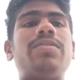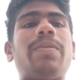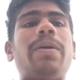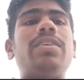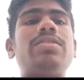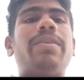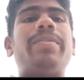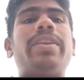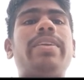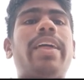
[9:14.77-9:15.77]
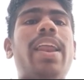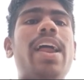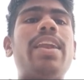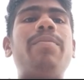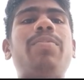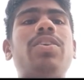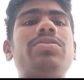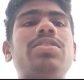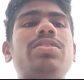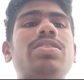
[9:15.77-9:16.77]
summary, a random process
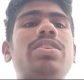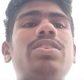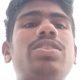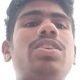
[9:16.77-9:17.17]
is equal